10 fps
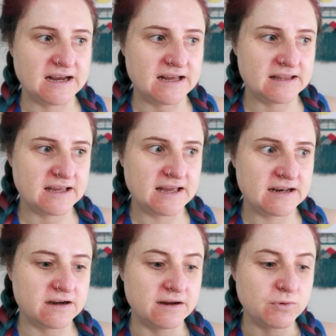And
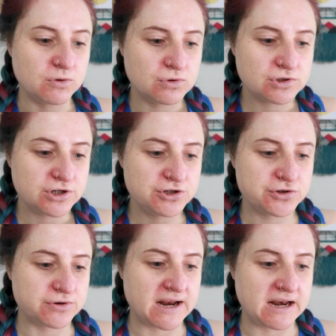then I'm also
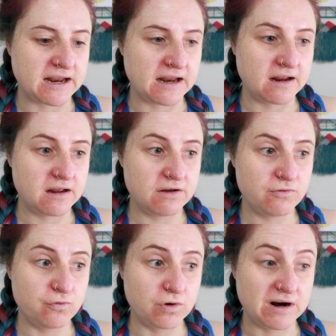training
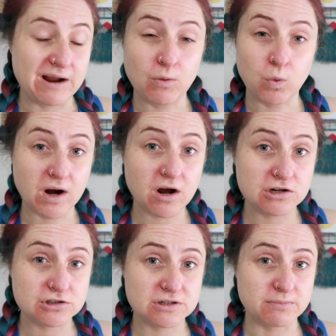for a
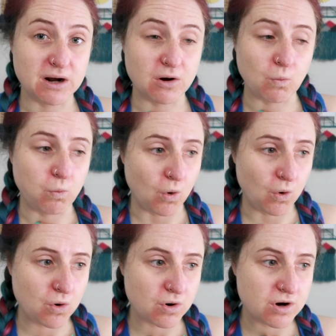100 mile
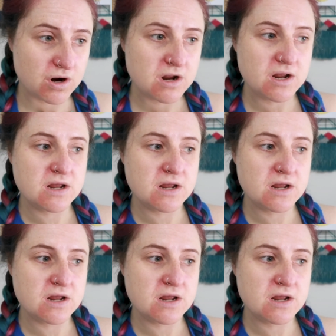walk.